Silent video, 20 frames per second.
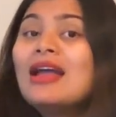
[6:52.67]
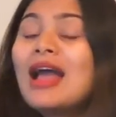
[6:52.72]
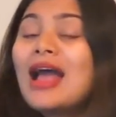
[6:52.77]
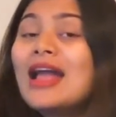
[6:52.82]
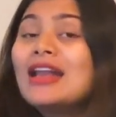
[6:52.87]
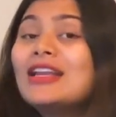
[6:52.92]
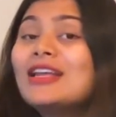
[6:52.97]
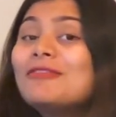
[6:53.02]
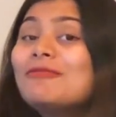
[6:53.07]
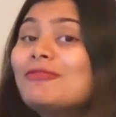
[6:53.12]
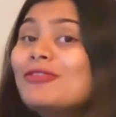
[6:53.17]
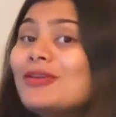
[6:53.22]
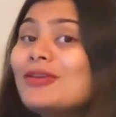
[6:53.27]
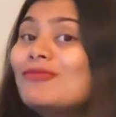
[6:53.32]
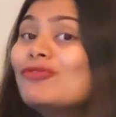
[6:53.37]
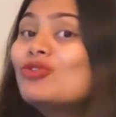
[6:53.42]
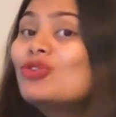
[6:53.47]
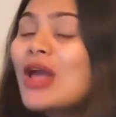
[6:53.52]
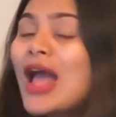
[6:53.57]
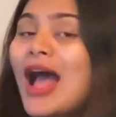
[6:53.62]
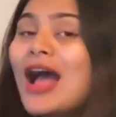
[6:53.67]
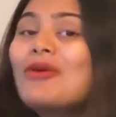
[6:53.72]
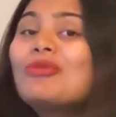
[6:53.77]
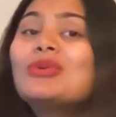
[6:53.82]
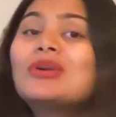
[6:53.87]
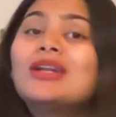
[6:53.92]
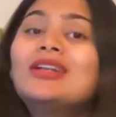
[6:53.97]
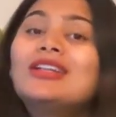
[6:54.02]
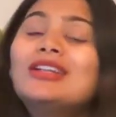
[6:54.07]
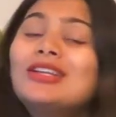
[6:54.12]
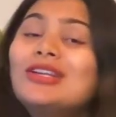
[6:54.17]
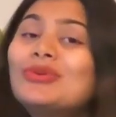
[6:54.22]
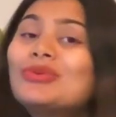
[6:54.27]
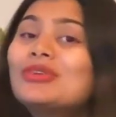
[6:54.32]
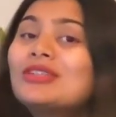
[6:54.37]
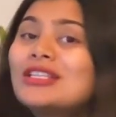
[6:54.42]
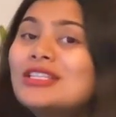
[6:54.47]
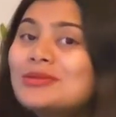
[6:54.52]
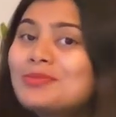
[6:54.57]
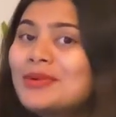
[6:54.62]
and if we would have
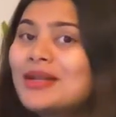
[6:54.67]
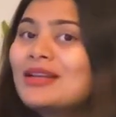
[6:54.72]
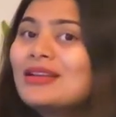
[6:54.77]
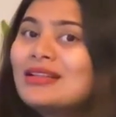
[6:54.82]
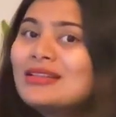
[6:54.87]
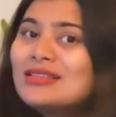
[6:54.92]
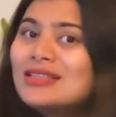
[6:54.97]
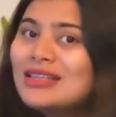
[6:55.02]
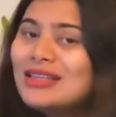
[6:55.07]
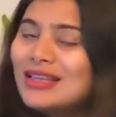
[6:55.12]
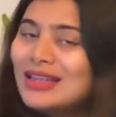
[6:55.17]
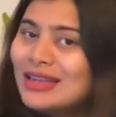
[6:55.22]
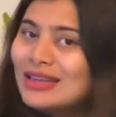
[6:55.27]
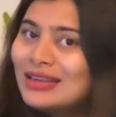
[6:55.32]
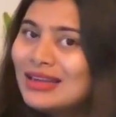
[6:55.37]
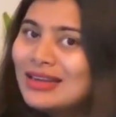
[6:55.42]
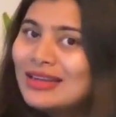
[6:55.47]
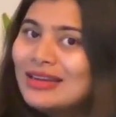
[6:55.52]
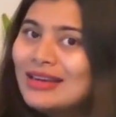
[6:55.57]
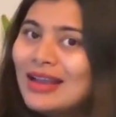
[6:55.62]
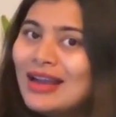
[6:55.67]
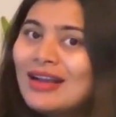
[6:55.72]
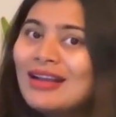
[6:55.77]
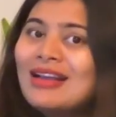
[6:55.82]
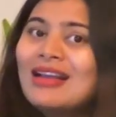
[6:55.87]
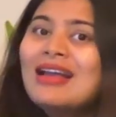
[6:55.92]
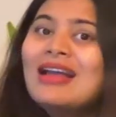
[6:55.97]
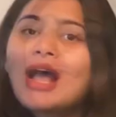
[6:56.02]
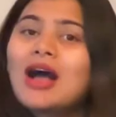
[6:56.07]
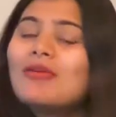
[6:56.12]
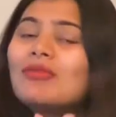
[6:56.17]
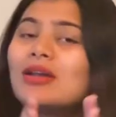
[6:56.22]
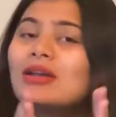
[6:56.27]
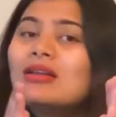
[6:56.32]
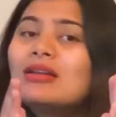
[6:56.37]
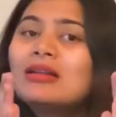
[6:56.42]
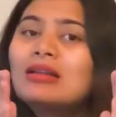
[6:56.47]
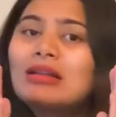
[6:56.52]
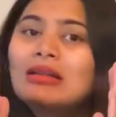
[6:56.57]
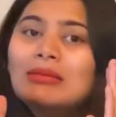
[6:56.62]
continued this pregnancy in India, our
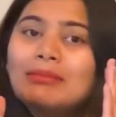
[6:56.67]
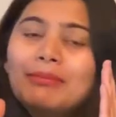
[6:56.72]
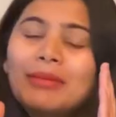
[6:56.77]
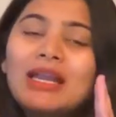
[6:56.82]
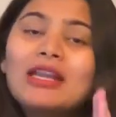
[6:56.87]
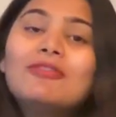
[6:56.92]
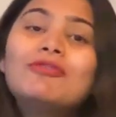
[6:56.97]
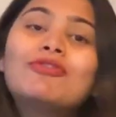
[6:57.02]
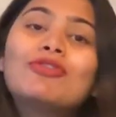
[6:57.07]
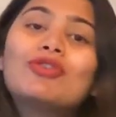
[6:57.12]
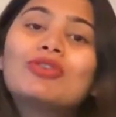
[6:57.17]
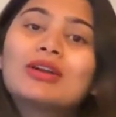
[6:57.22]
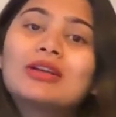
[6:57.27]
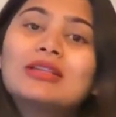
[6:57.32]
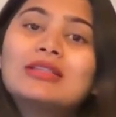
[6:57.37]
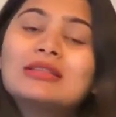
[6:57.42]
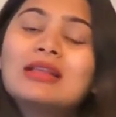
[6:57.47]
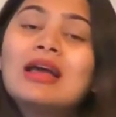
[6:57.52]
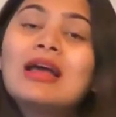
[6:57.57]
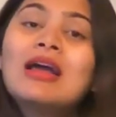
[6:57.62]
main focus